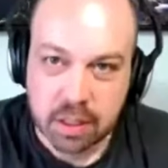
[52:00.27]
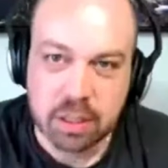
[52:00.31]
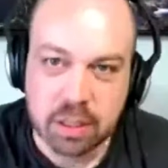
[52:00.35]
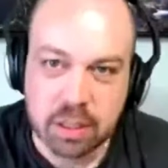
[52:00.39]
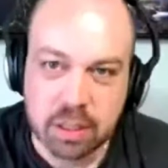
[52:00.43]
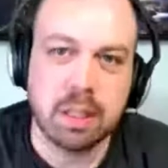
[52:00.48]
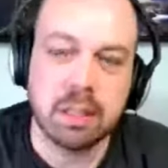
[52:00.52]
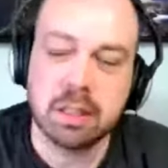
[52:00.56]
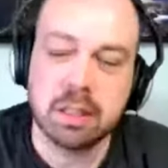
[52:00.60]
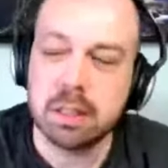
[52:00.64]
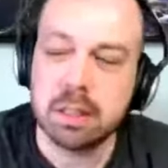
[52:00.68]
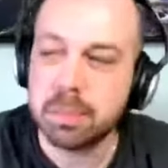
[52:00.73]
Yep
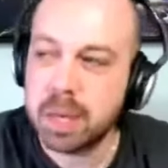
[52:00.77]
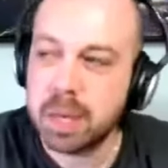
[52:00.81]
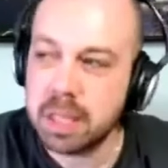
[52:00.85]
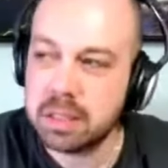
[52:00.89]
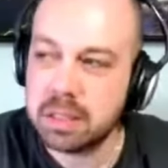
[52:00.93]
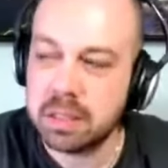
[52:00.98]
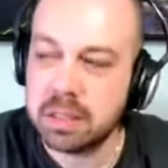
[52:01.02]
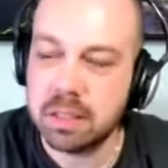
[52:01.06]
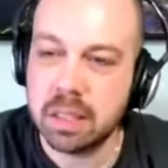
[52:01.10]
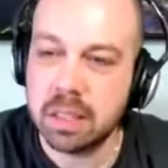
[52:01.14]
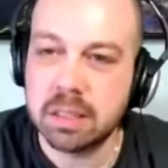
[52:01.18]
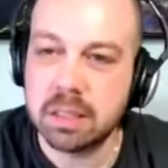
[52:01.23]
in some
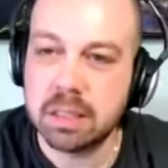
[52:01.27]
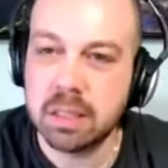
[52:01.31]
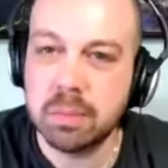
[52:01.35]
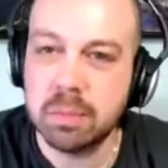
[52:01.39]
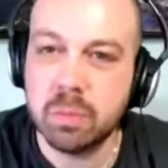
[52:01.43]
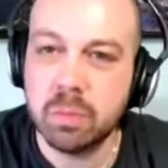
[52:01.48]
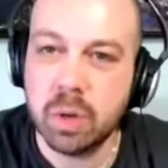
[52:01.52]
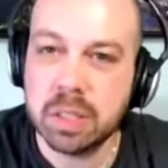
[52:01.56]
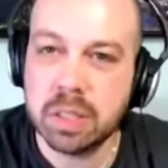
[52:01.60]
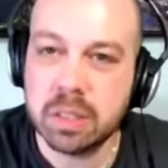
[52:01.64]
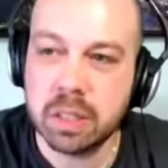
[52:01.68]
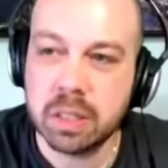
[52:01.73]
cases, in
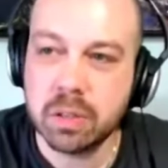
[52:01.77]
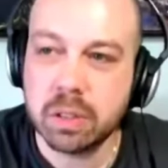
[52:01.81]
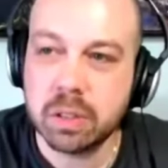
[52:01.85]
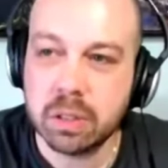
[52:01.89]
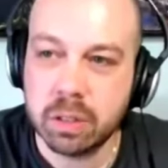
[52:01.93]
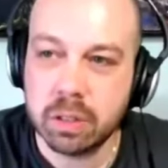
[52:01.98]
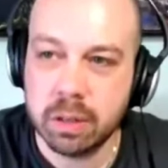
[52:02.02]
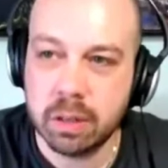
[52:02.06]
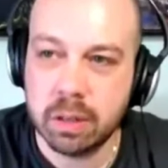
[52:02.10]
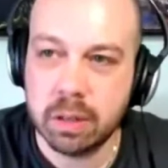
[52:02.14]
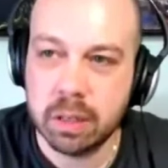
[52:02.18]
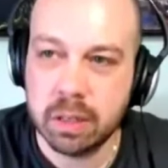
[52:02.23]
some ways, they
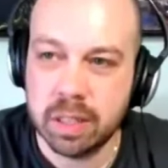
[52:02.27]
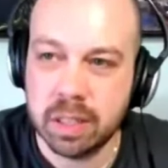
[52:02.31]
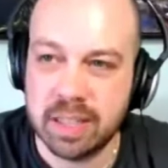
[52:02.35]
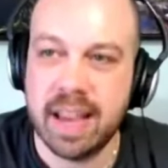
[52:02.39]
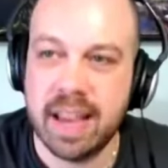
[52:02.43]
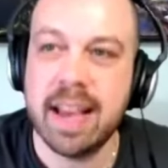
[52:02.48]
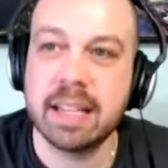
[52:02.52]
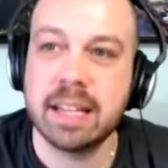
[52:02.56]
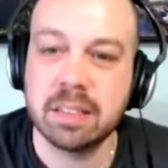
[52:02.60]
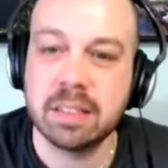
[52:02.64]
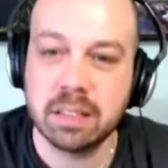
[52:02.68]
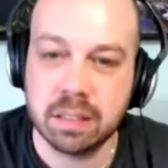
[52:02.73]
call it uh,
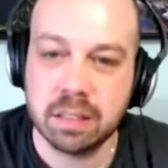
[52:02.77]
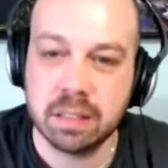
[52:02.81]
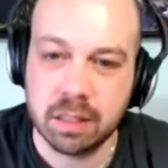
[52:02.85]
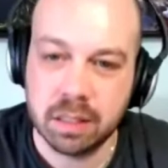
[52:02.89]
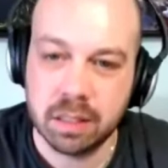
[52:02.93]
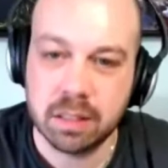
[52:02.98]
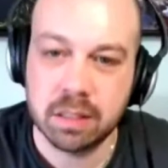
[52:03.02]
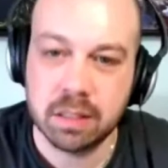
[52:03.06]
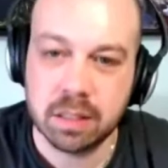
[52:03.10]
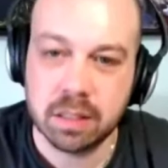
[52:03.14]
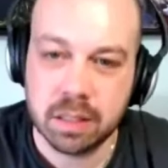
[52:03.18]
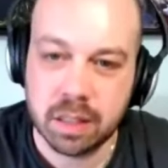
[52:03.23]
enhanced
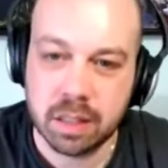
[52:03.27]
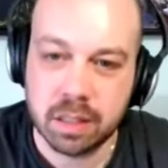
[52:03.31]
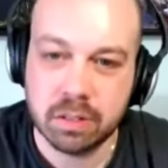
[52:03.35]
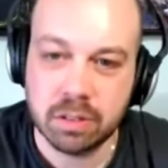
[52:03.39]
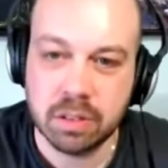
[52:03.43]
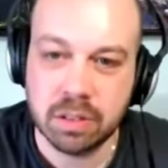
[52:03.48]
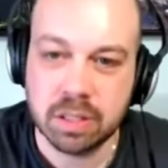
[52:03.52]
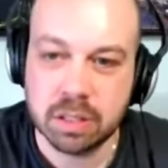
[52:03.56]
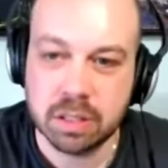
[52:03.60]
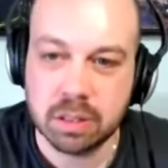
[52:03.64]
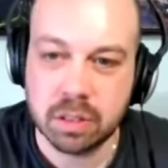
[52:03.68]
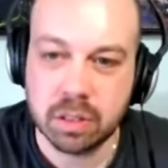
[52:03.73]
security. They
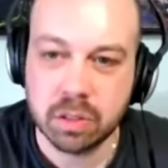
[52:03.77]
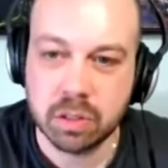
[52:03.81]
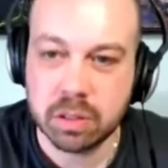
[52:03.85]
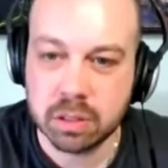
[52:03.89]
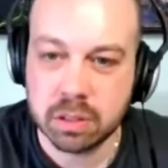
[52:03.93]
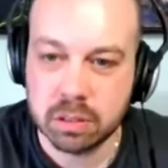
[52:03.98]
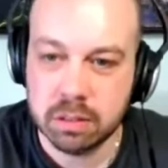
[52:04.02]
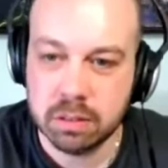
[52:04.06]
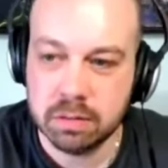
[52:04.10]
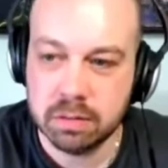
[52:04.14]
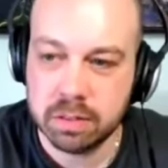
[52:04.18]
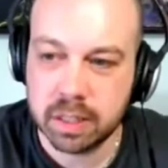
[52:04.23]
don't necessarily
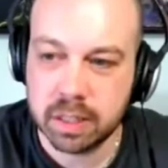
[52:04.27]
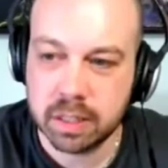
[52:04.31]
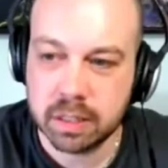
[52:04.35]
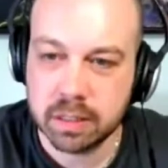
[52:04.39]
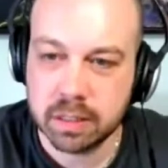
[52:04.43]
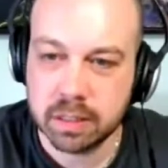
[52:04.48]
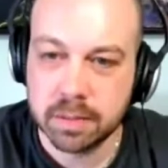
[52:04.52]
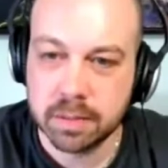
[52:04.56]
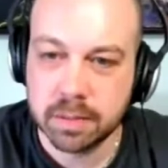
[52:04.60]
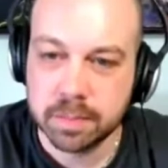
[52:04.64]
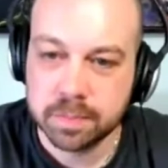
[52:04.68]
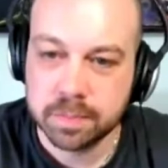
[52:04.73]
call it two
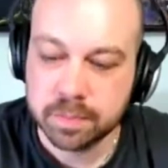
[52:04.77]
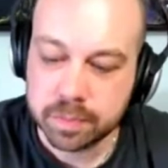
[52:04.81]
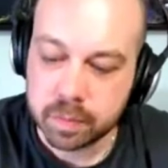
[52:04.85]
factor.